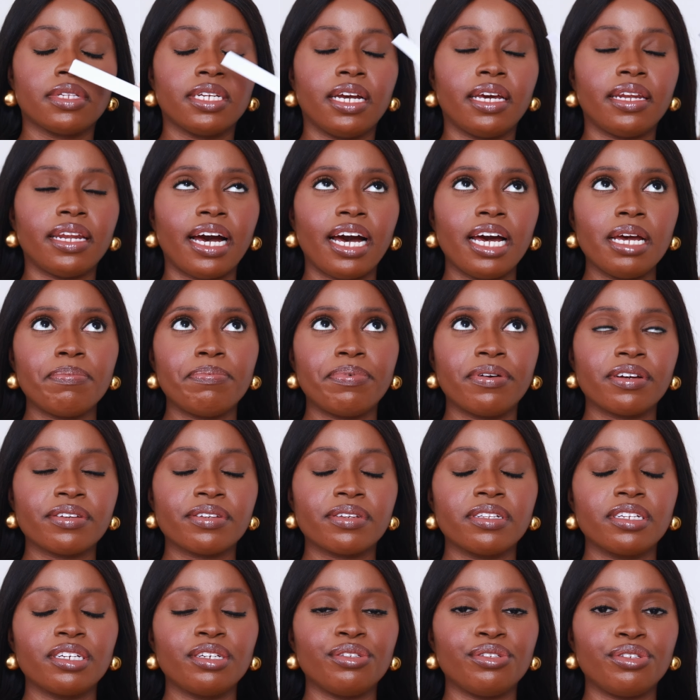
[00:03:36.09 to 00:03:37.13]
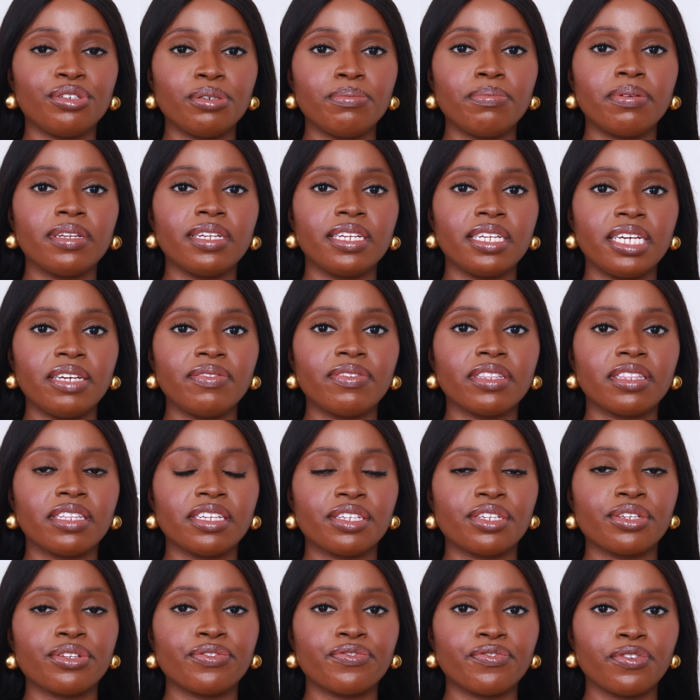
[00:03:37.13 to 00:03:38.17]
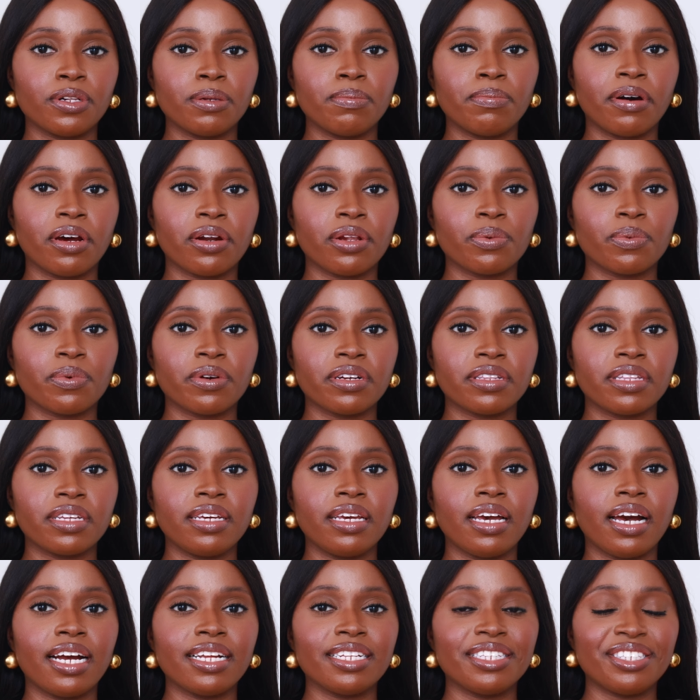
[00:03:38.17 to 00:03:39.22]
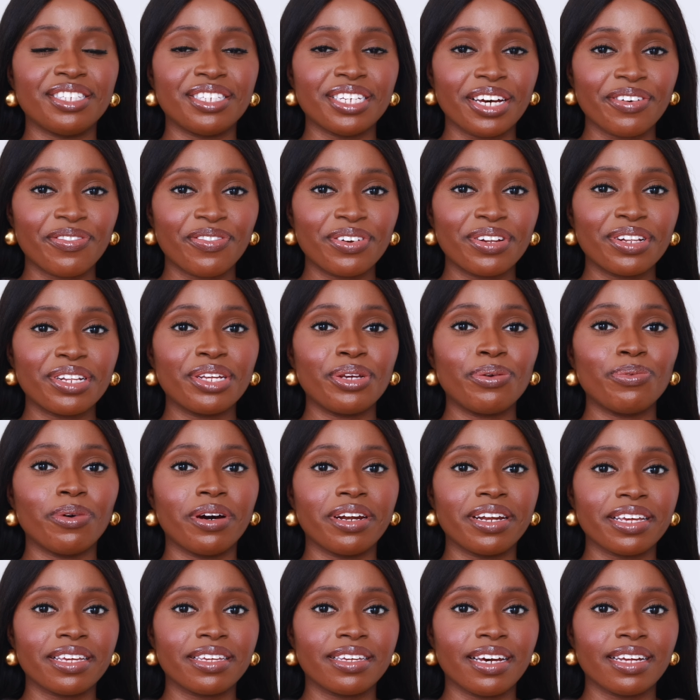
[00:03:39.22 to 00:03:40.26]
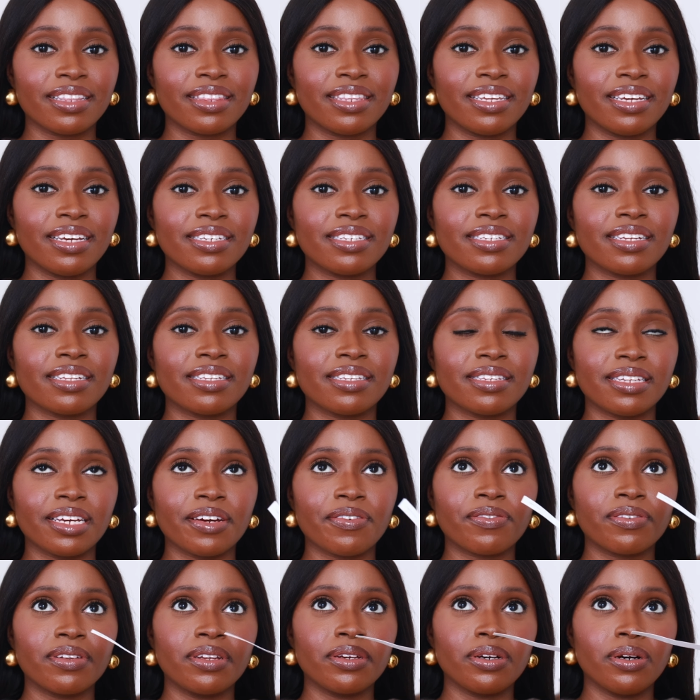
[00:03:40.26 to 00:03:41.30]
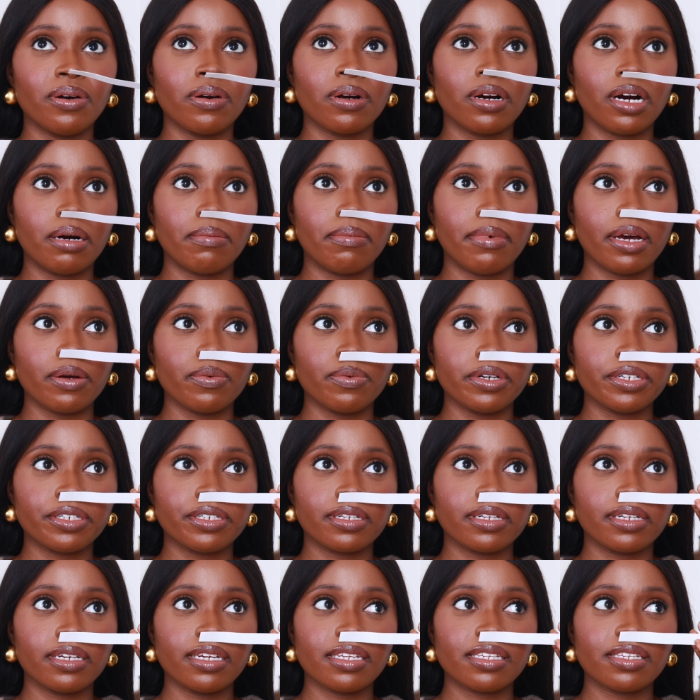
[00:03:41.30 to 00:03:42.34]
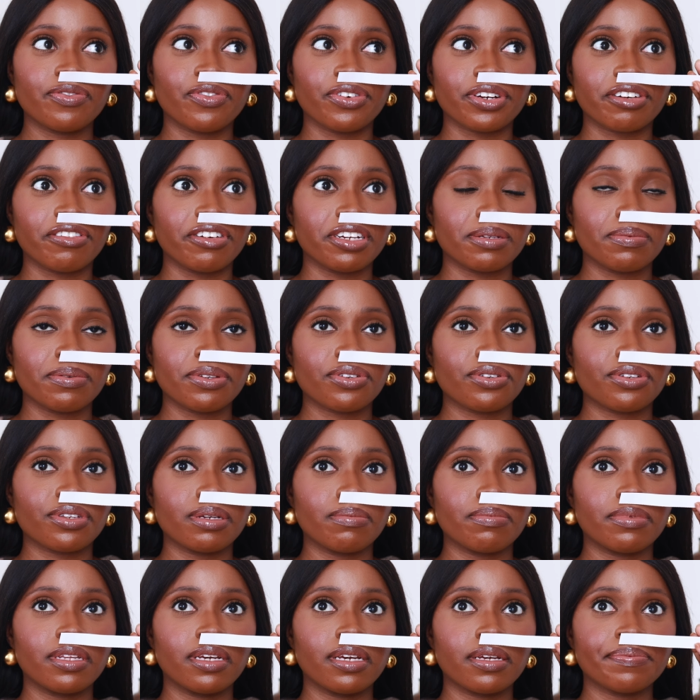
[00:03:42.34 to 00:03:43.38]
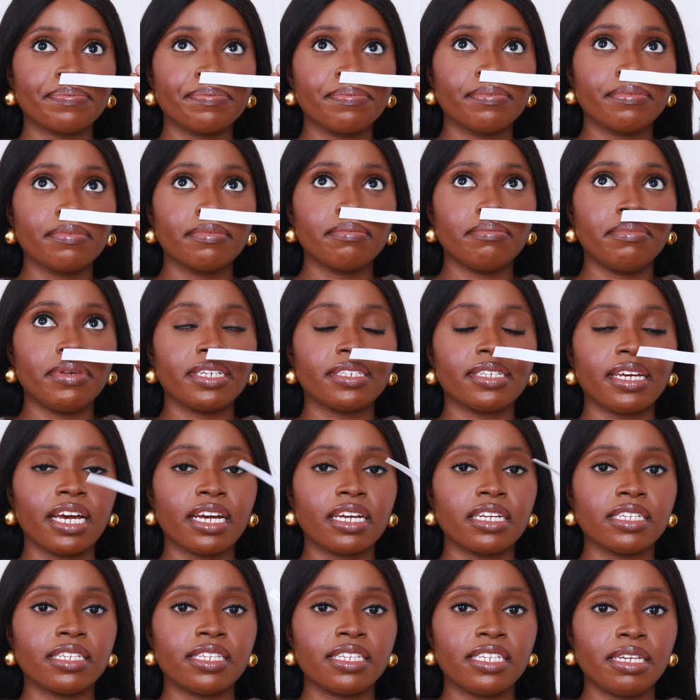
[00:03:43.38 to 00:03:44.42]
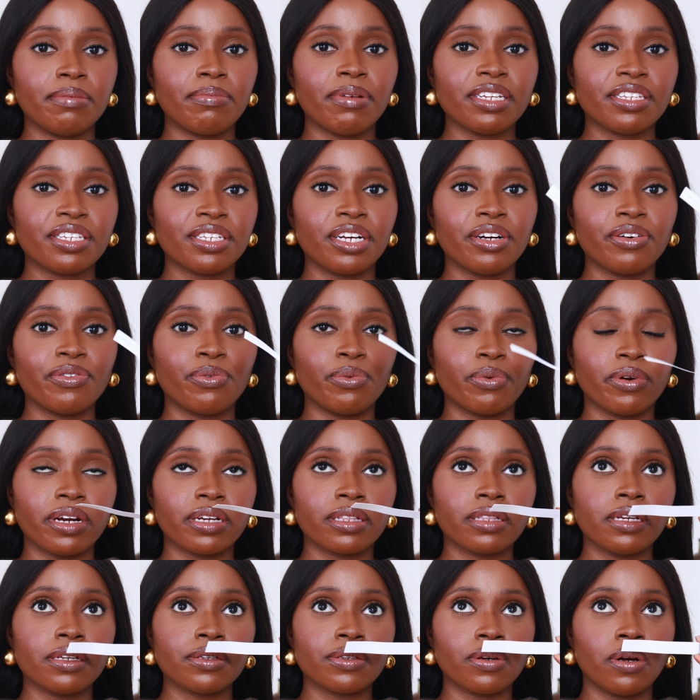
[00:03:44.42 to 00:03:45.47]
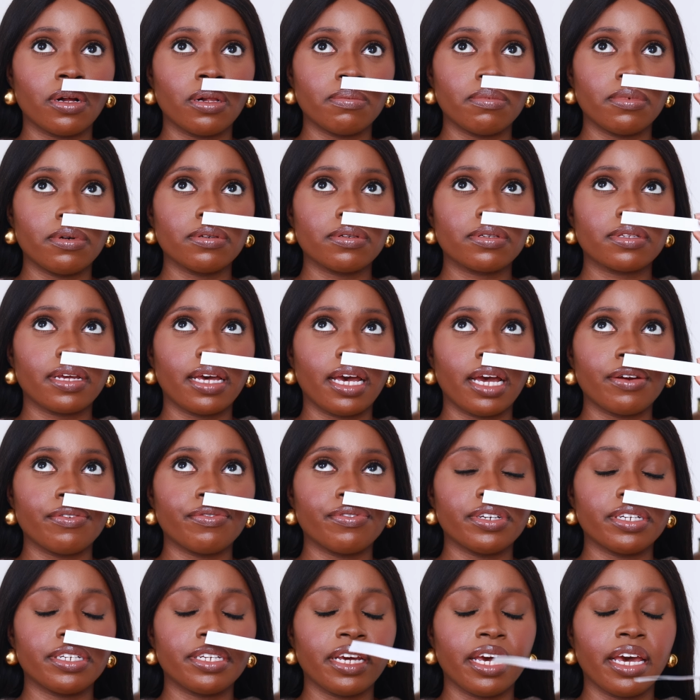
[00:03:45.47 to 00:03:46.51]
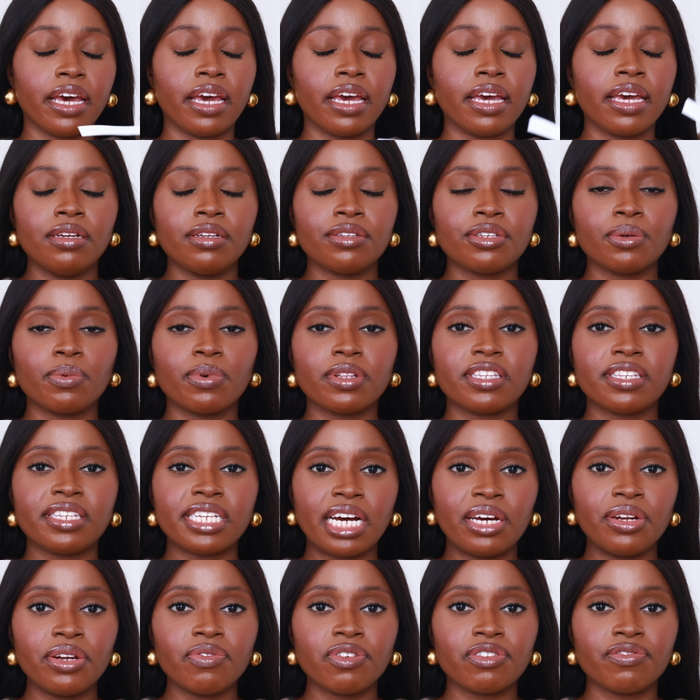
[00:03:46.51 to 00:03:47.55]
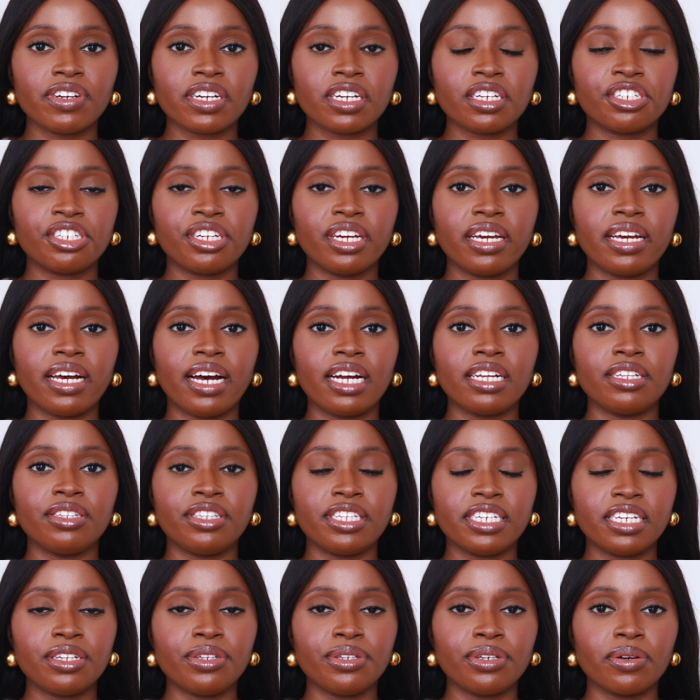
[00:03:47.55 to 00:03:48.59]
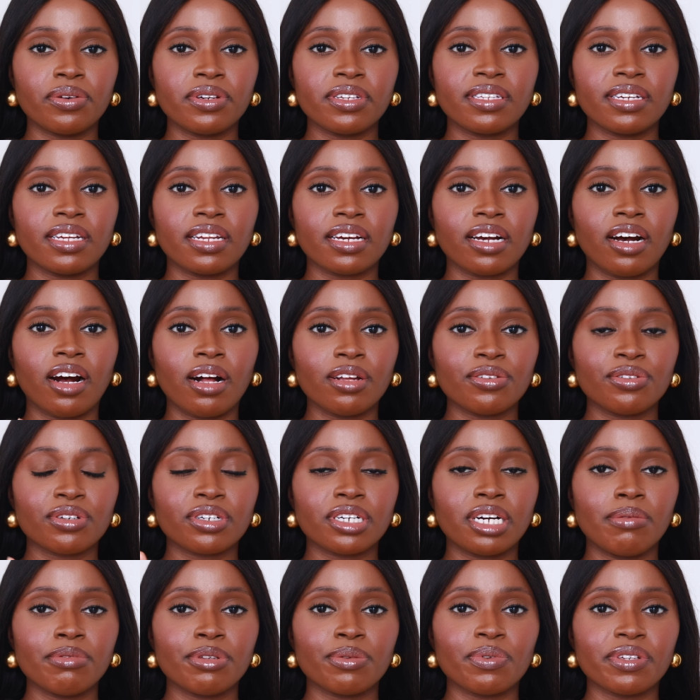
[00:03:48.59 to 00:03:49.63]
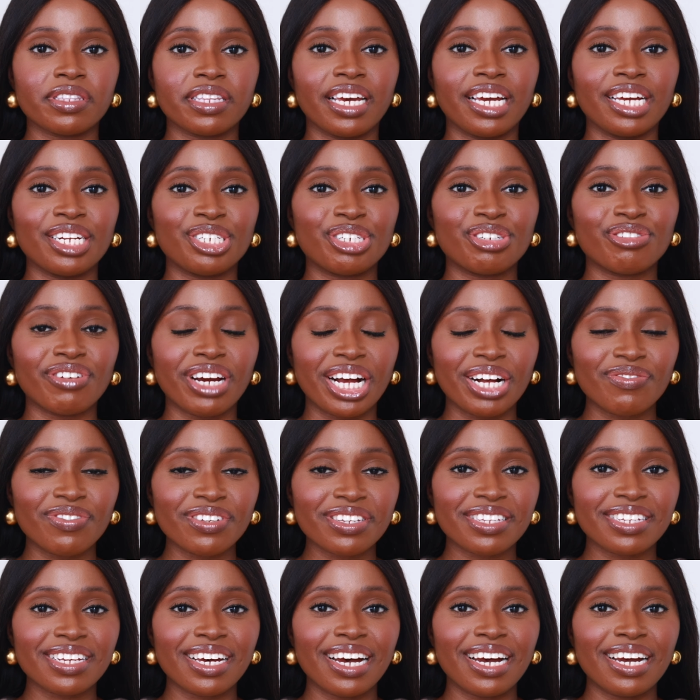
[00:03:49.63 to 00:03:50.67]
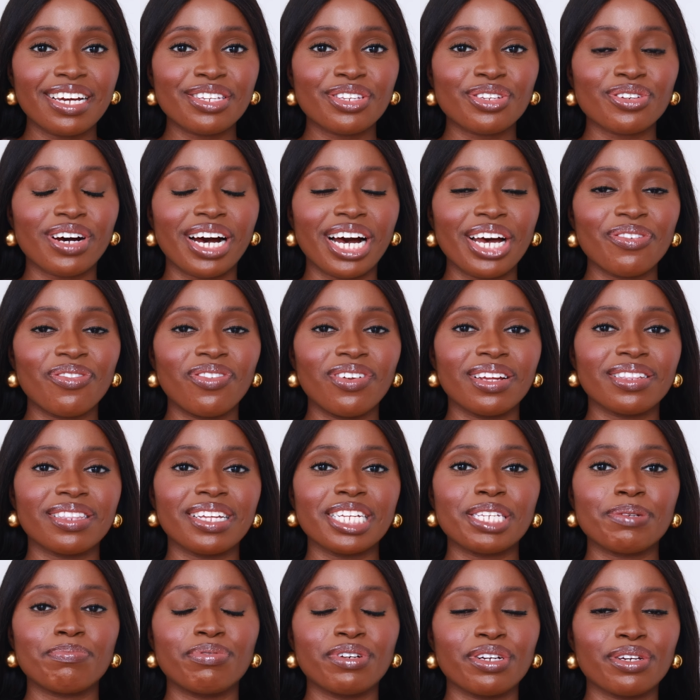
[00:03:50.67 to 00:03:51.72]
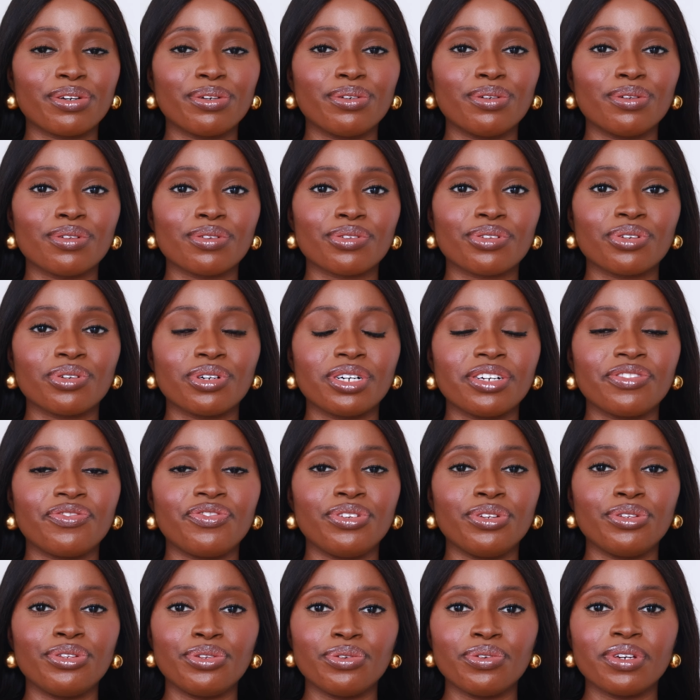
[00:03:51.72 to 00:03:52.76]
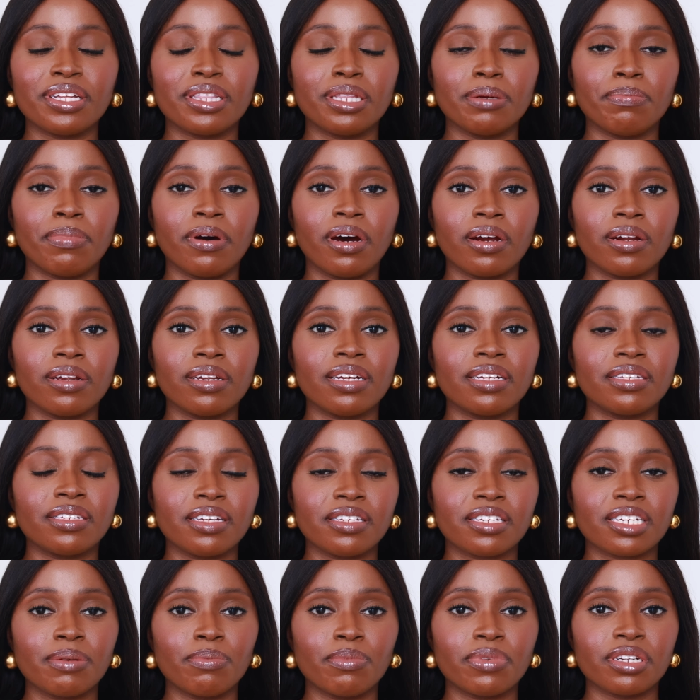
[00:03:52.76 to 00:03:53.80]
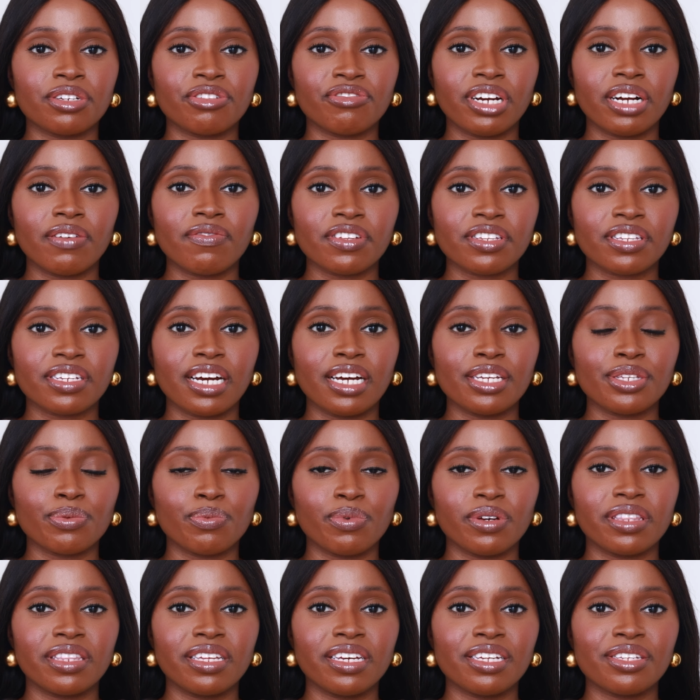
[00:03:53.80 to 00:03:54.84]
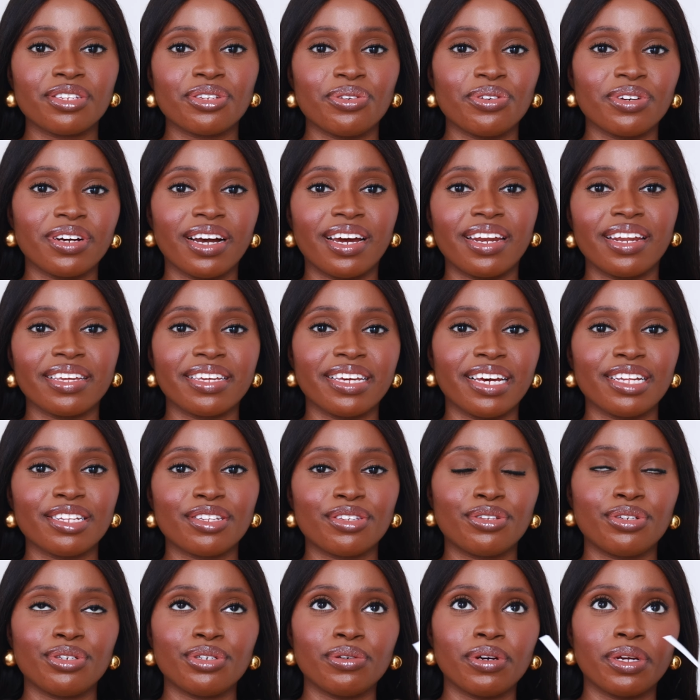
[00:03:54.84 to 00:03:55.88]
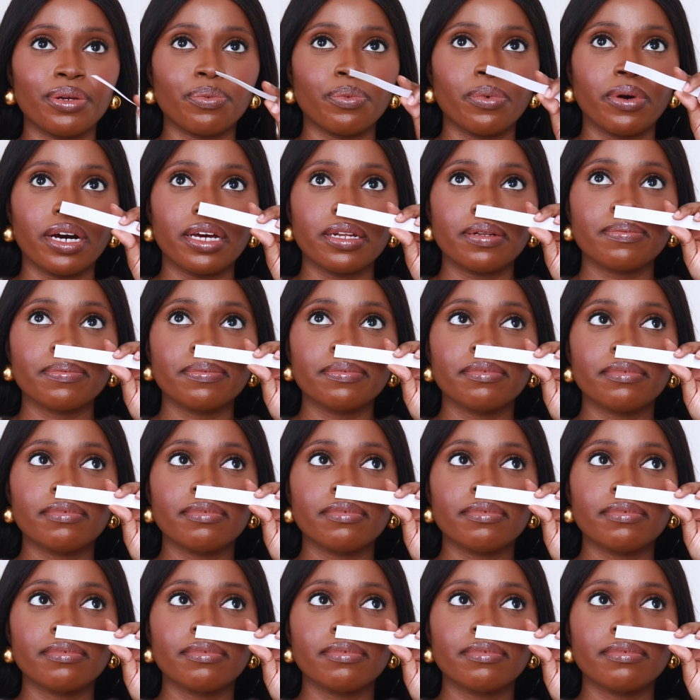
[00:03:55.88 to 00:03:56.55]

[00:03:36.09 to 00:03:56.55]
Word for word: And I personally do believe that this is full bottle worthy. I definitely want to get this. It's definitely going on my wish list for Christmas or something, because I can see myself wearing this almost every day. So with Sound of a Ricochet, I did notice that it also comes with a travel size. So I feel like that's pretty cool. So if you do get the bottle, it does come with a travel size with it. So you kind of get two in one.